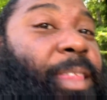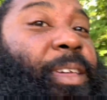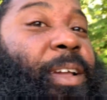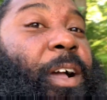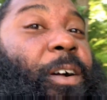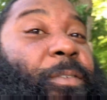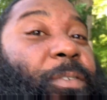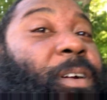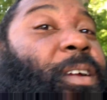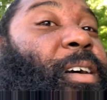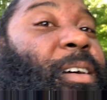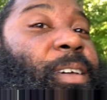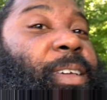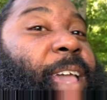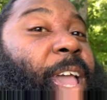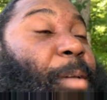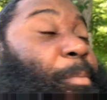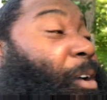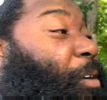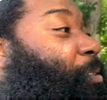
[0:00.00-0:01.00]
think overall it
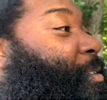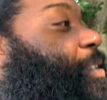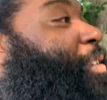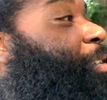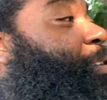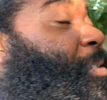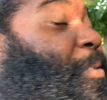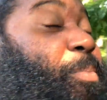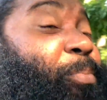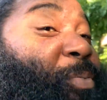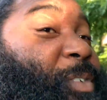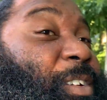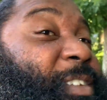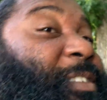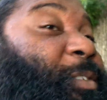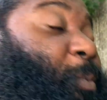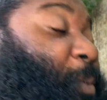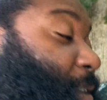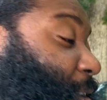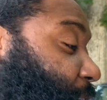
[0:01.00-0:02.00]
came out pretty
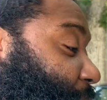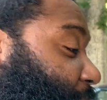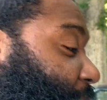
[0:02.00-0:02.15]
sweet.